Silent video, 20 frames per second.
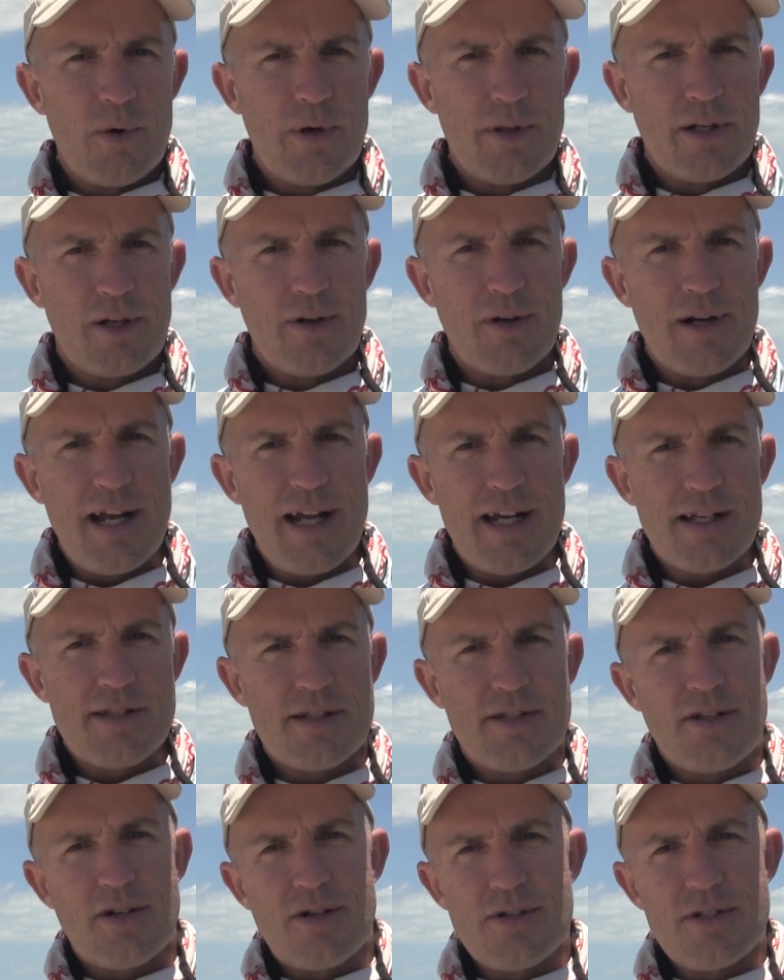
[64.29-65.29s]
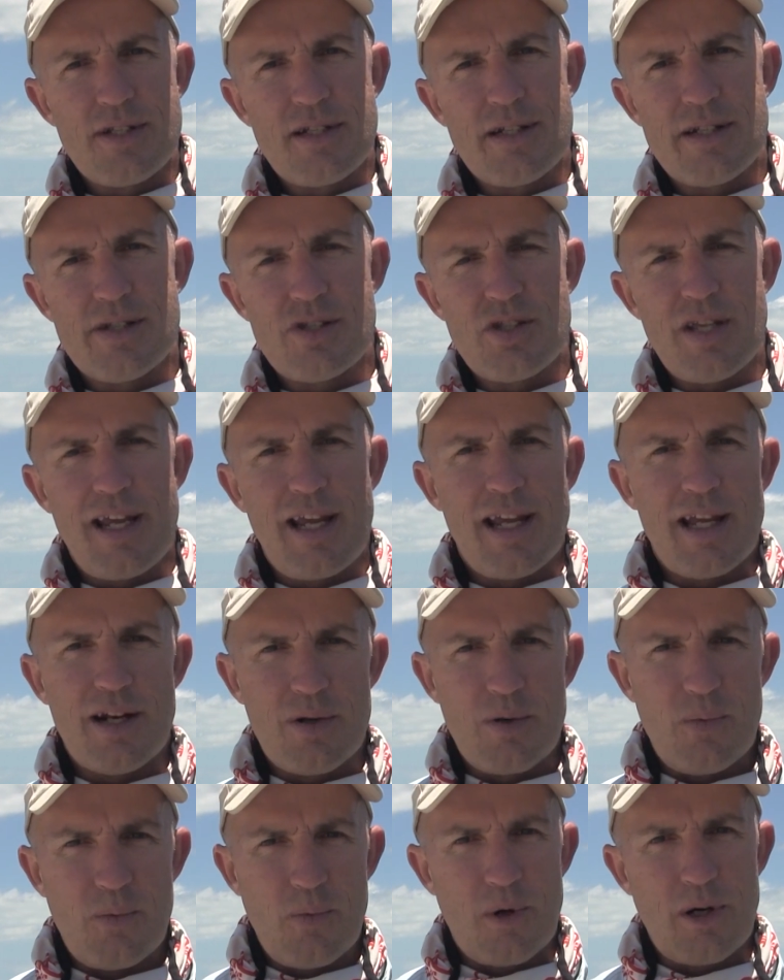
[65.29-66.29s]
where the grass turns into
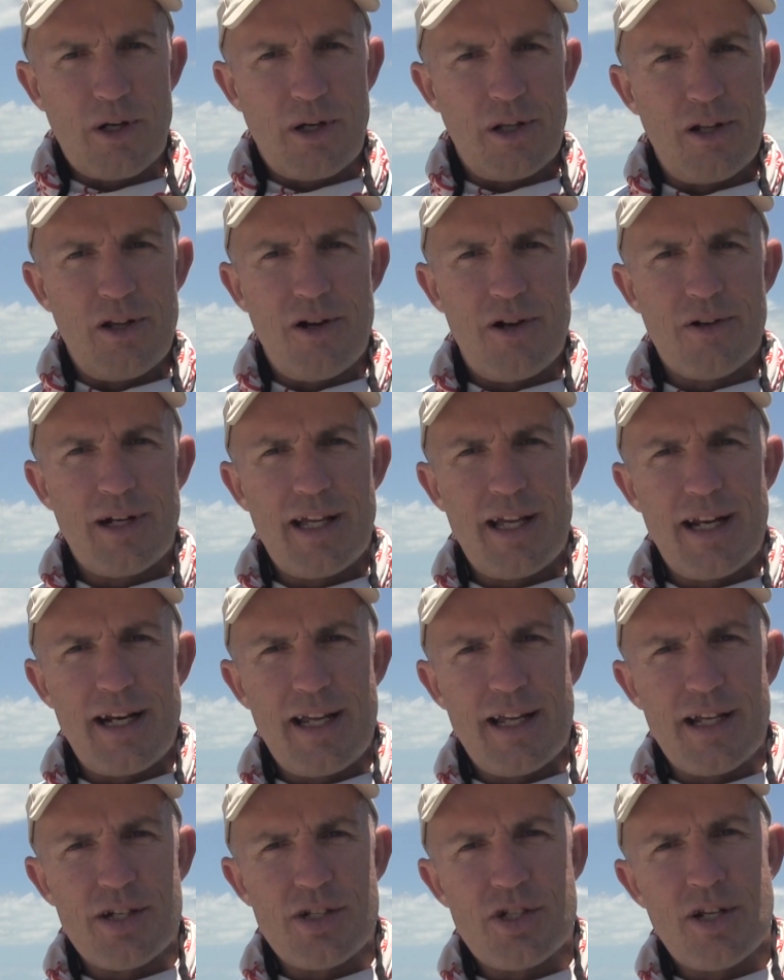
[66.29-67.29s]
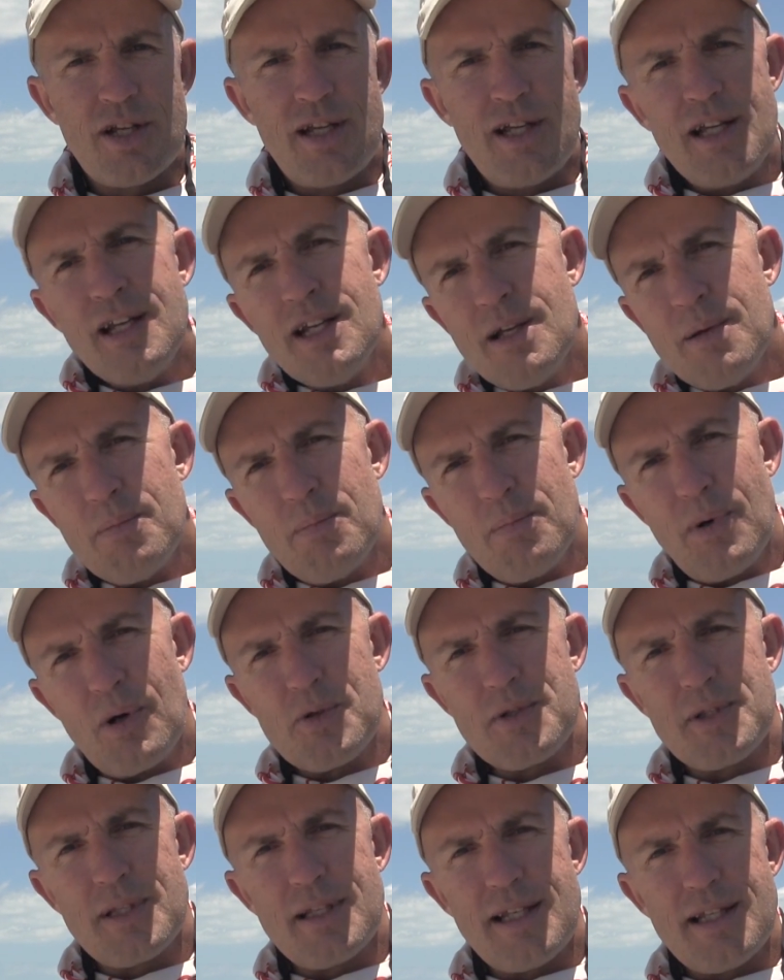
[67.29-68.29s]
sand, work along that edge,
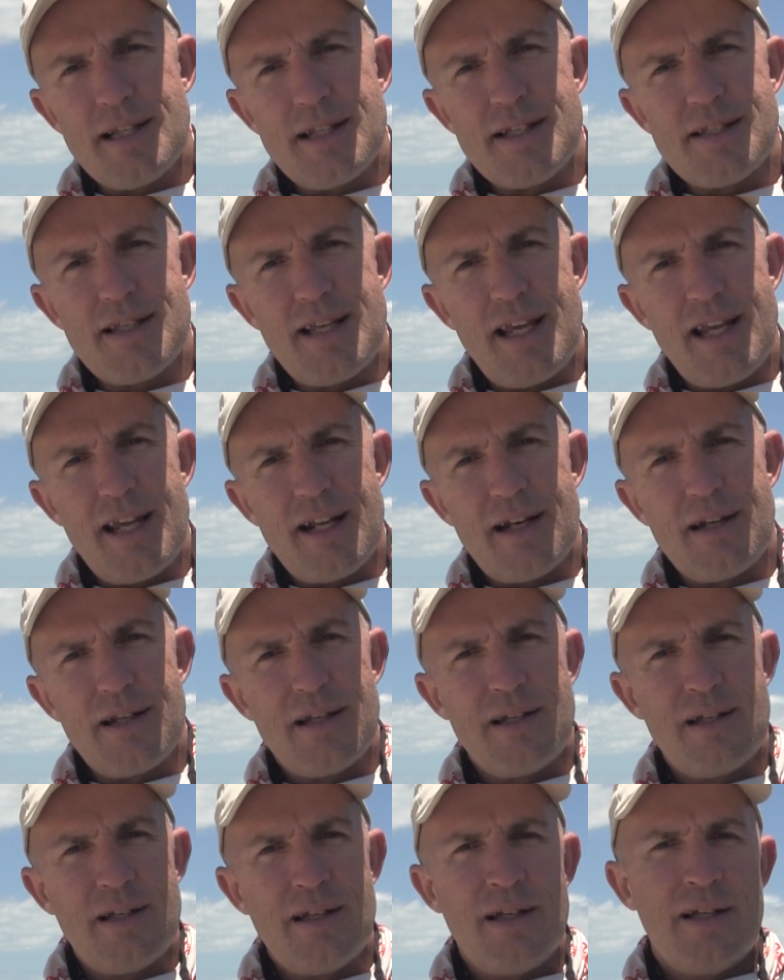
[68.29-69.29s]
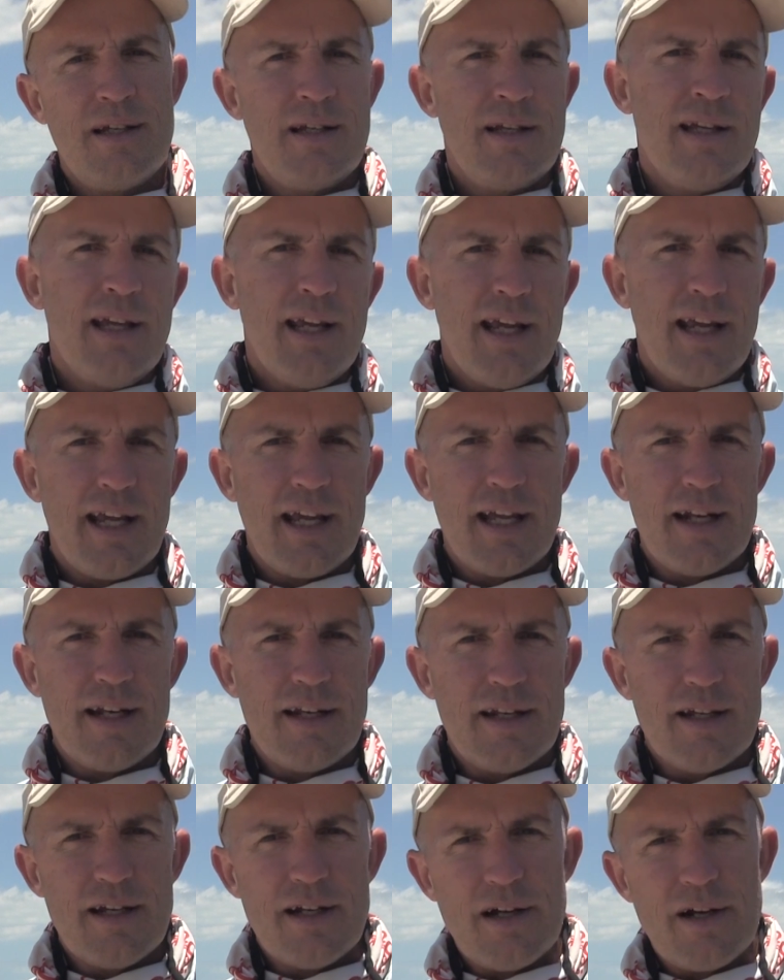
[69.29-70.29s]
mostly in the sand,
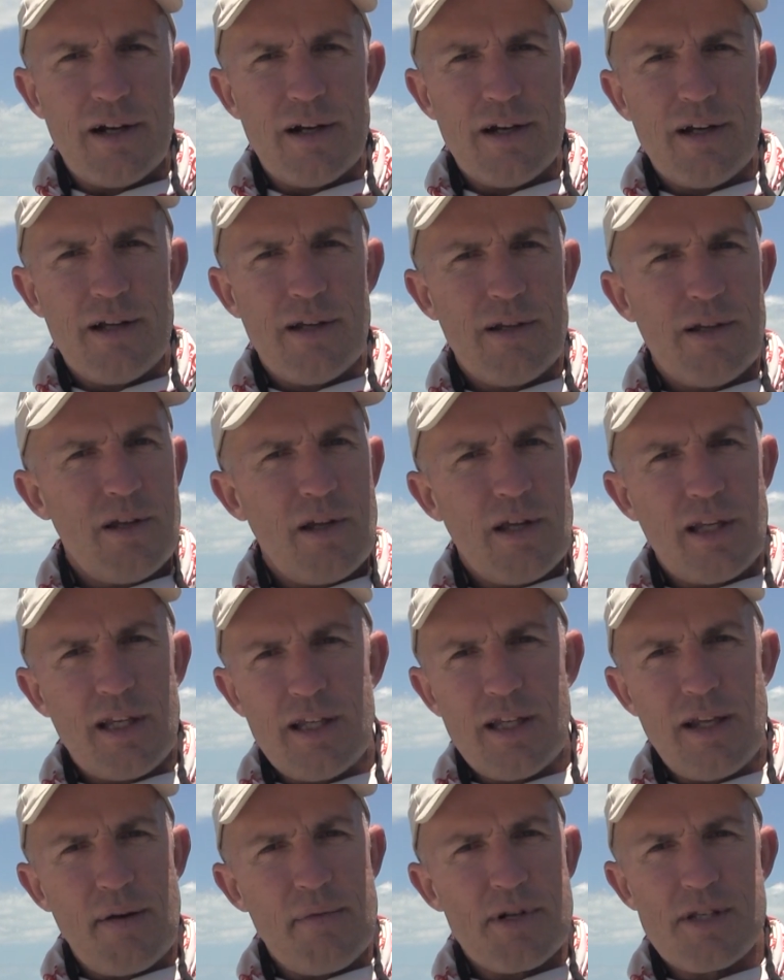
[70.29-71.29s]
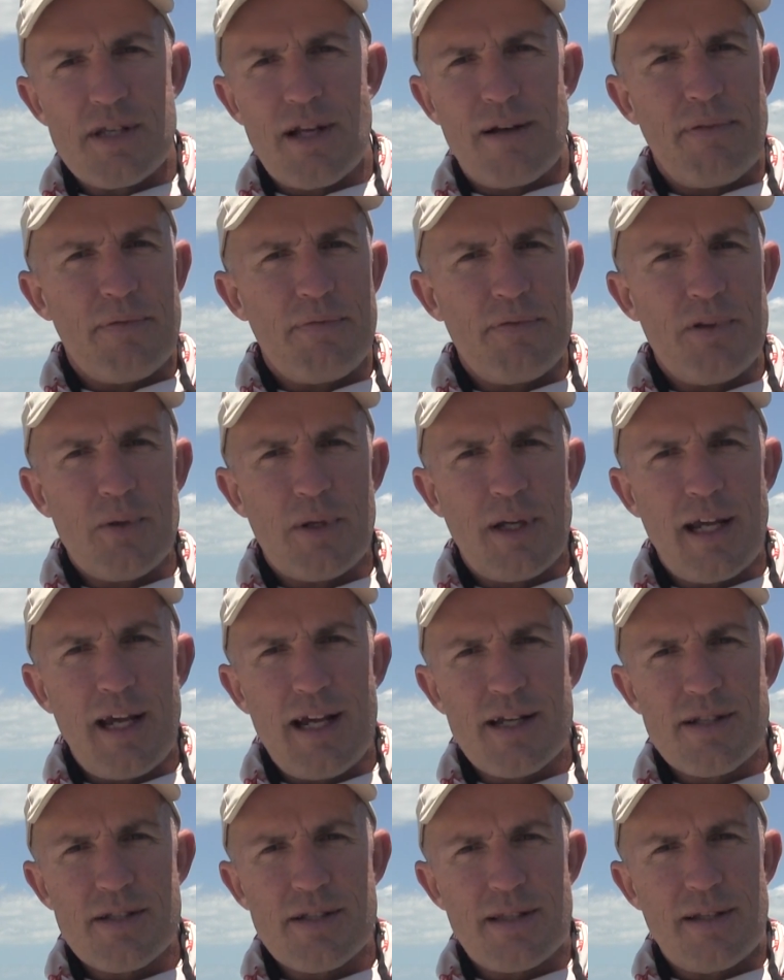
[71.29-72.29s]
and give yourself a few
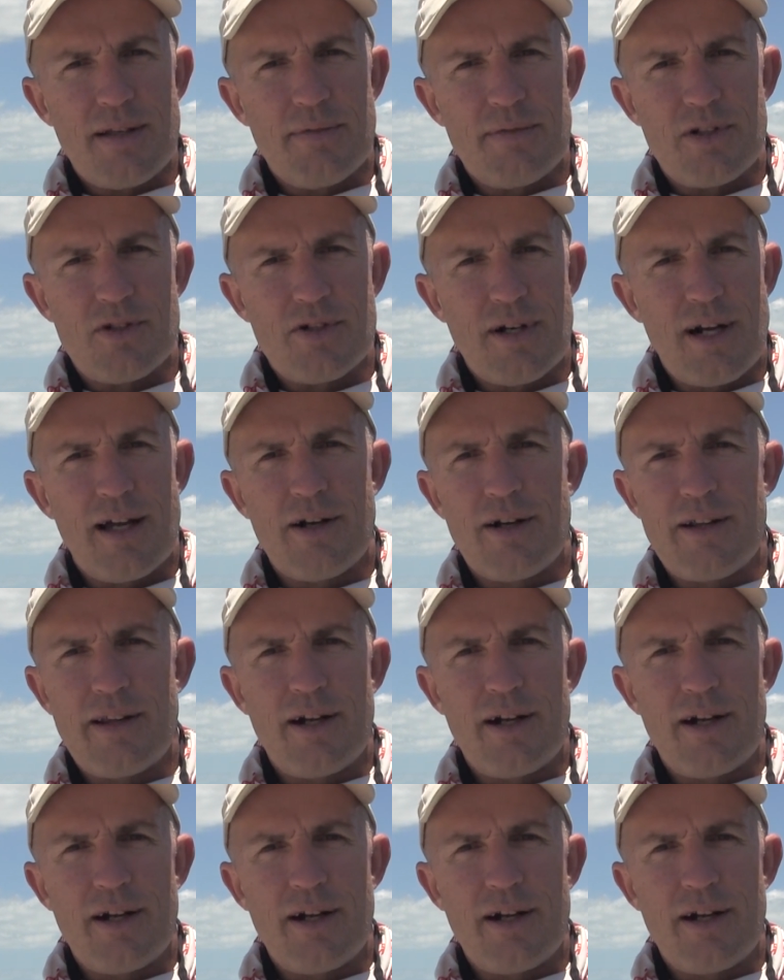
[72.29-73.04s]
casts. If the trout are